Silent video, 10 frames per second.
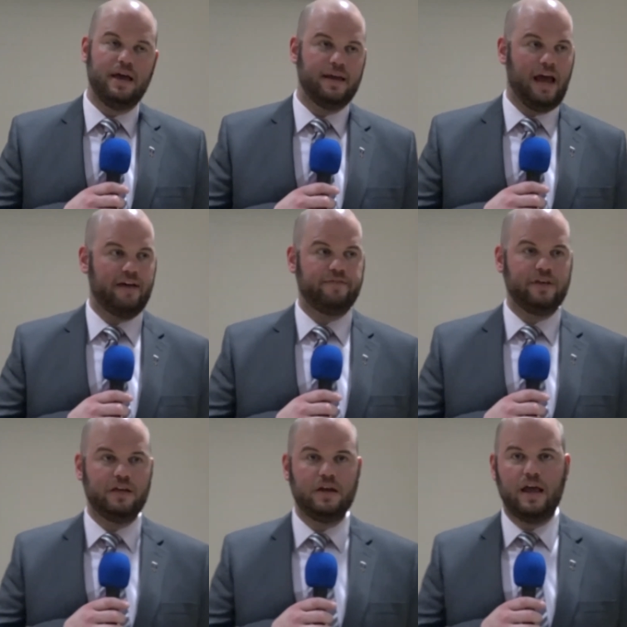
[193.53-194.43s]
and
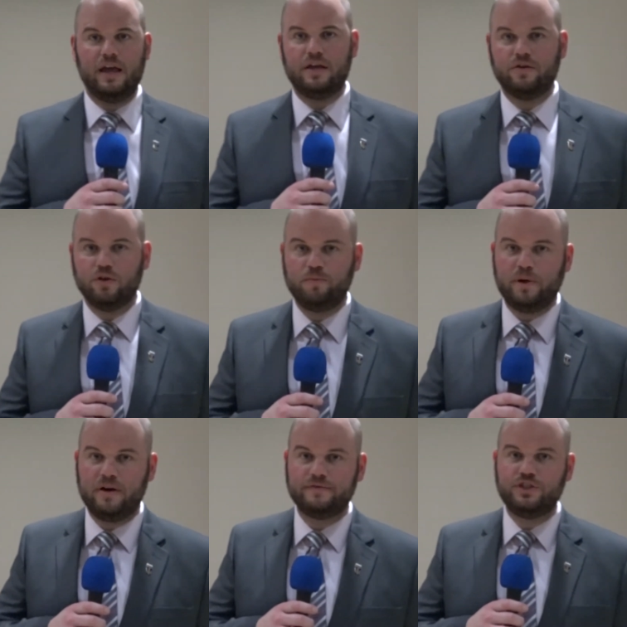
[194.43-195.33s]
having a group
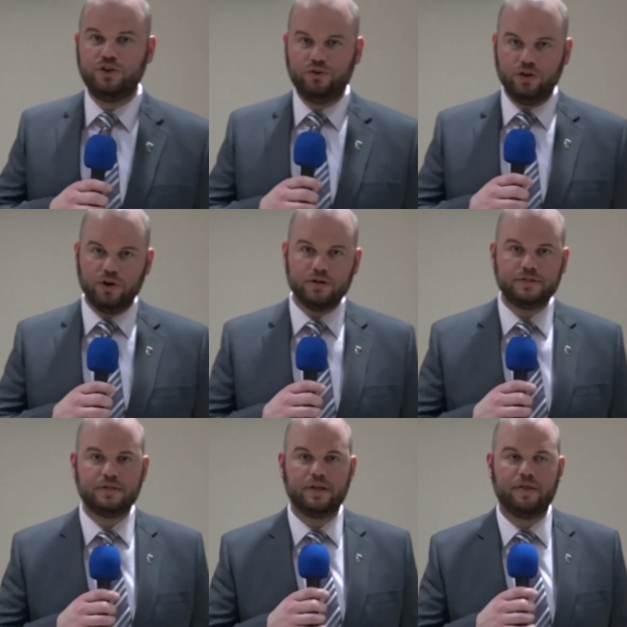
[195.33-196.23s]
of
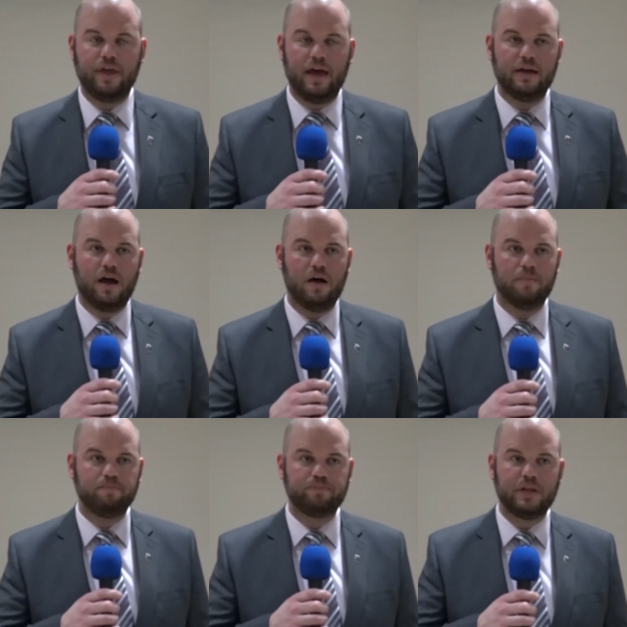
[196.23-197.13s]
juniors that
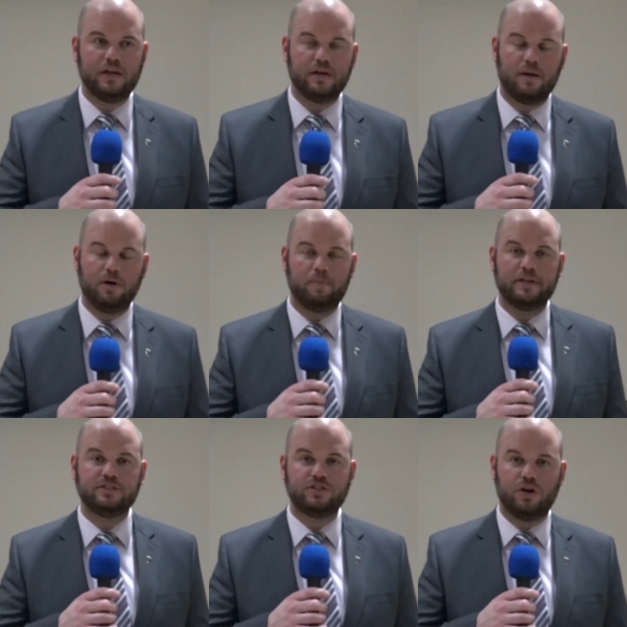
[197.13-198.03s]
um, can come up
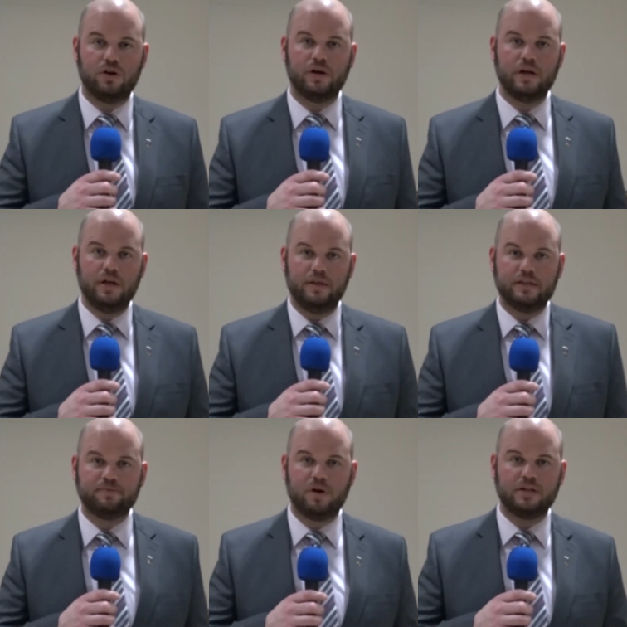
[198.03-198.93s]
and start
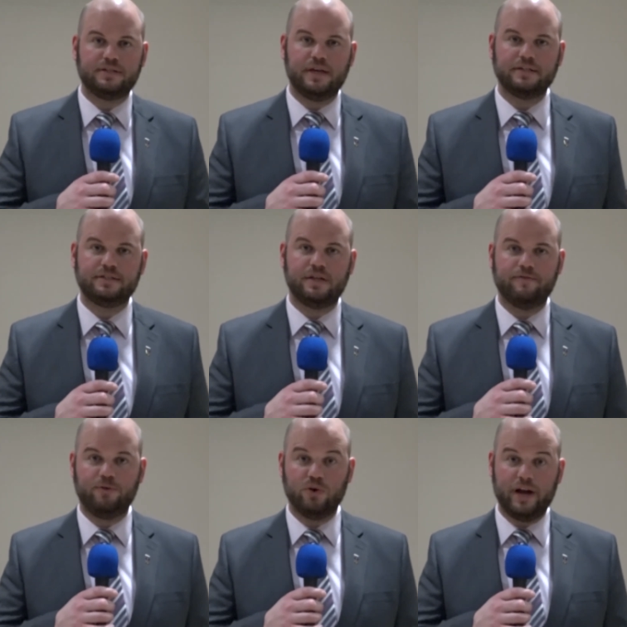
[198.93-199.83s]
this process
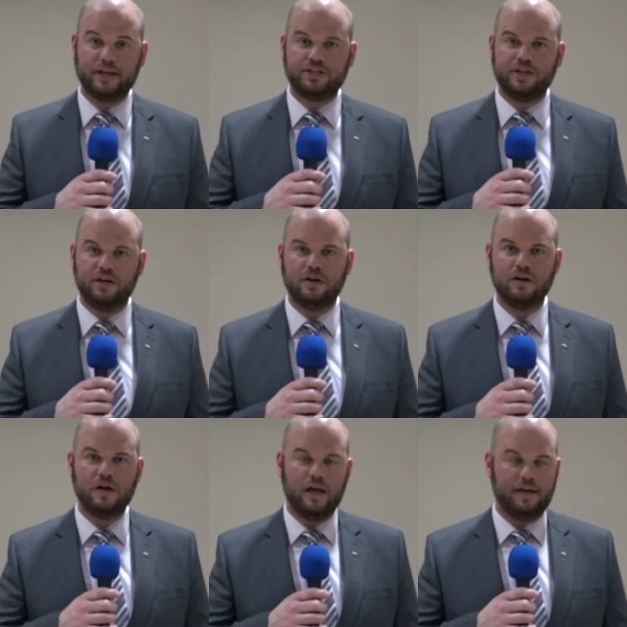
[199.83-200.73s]
for next
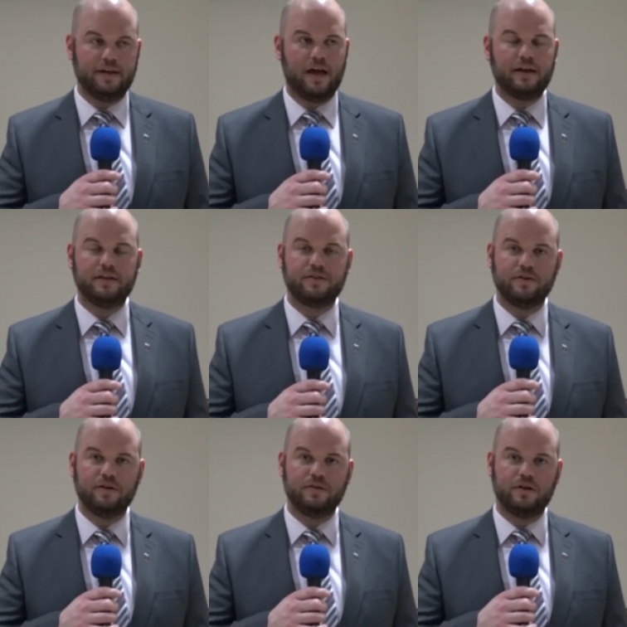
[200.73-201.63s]
year and kind of get
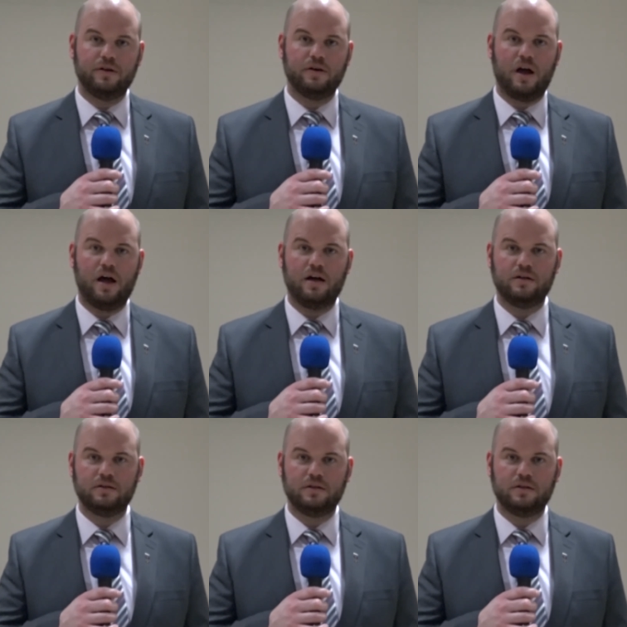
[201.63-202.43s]
their their uh,